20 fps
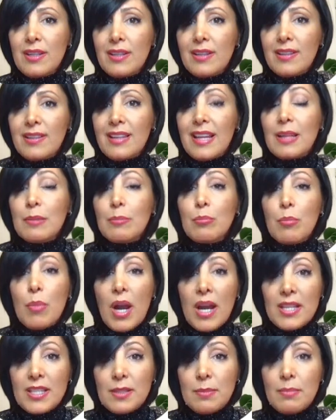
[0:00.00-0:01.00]
that
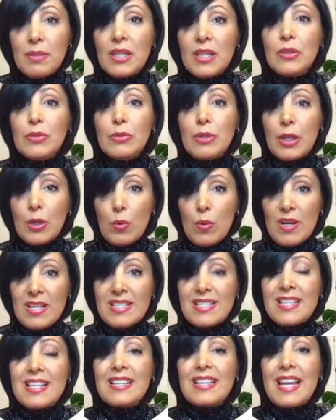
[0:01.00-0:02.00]
might be
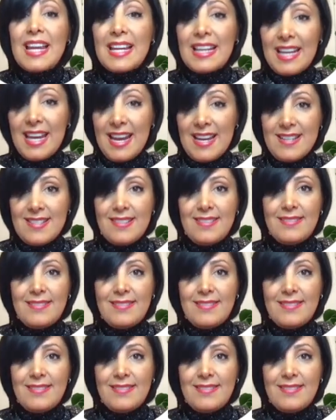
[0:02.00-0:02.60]
requested again.